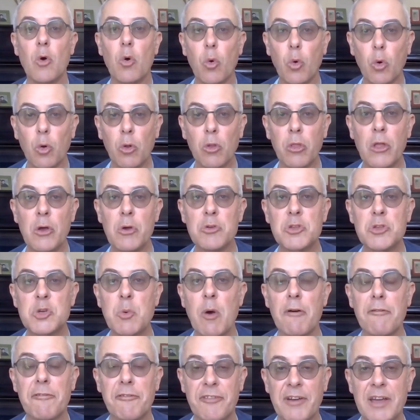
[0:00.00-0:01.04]
all those who
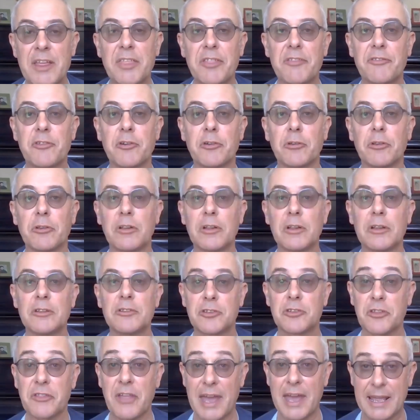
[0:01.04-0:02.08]
are faithful
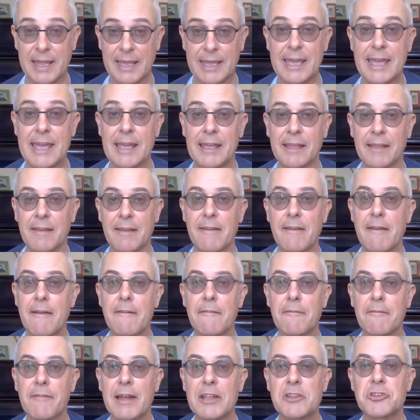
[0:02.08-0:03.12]
to their king,
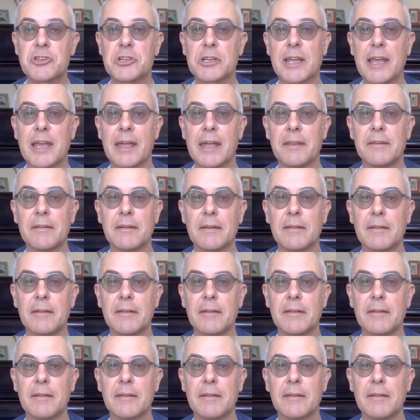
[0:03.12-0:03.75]
Vachagan.